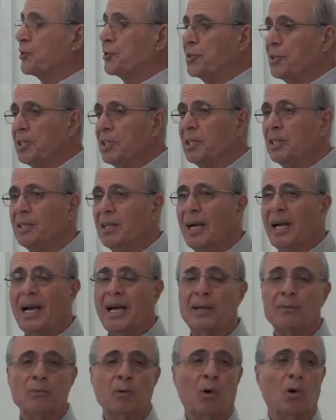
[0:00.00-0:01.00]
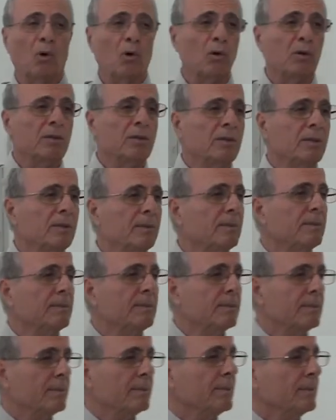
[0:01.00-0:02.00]
steel and on
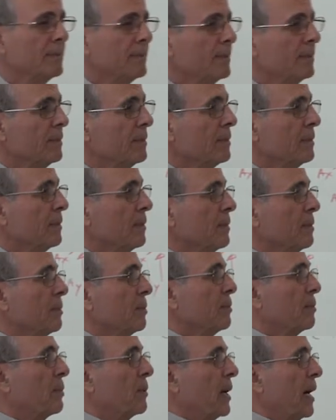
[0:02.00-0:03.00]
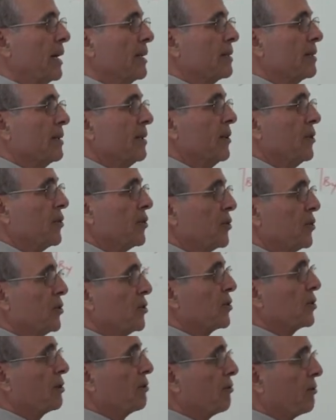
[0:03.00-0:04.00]
brass. Is
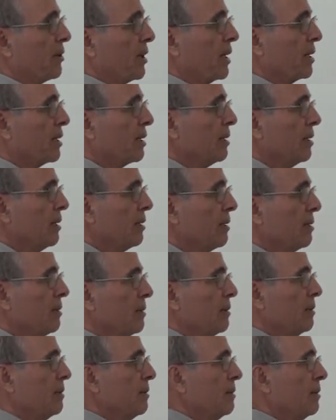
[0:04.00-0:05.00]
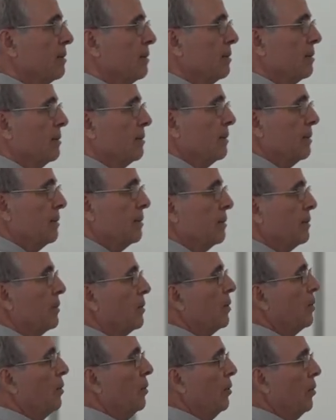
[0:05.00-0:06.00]
this correct?
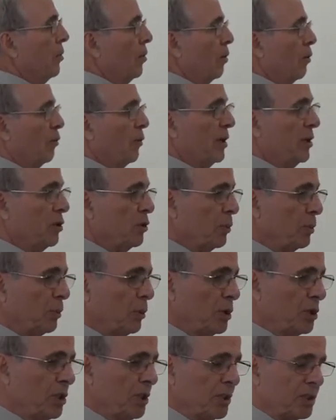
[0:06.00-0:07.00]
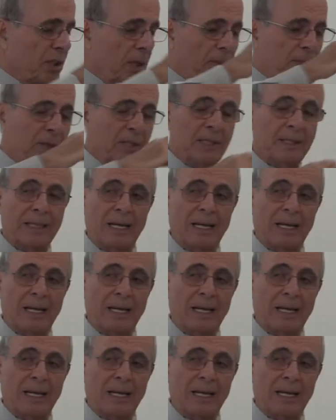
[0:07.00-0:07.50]
No. When you push it something